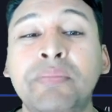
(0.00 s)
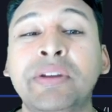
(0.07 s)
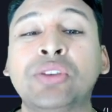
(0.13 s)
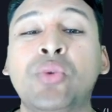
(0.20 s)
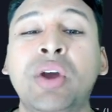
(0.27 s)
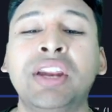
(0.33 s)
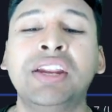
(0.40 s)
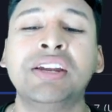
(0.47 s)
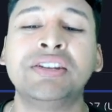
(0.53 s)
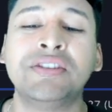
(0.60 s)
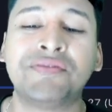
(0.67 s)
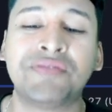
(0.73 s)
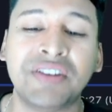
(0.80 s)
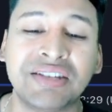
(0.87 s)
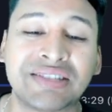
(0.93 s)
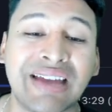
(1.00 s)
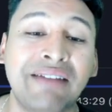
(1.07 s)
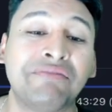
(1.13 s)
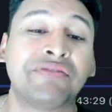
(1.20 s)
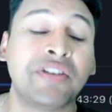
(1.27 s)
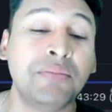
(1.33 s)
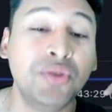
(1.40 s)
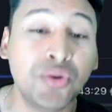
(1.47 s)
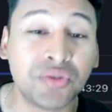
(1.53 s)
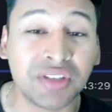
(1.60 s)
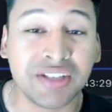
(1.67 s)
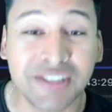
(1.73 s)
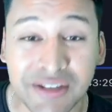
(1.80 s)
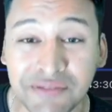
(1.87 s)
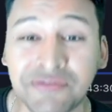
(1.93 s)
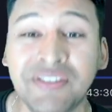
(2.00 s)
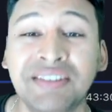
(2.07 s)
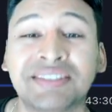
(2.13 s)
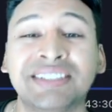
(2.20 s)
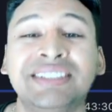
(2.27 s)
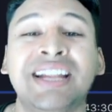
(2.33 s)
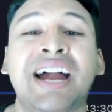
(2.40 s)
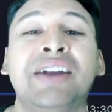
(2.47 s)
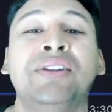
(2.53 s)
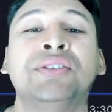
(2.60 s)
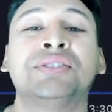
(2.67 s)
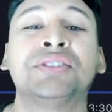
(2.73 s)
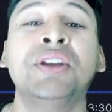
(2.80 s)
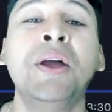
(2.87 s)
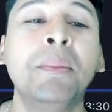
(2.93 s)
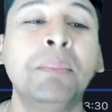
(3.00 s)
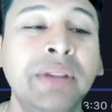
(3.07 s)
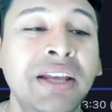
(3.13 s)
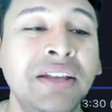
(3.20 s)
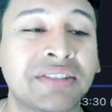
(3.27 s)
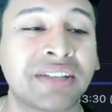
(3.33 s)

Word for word: of Bitcoin in a different time frame using different scenarios, please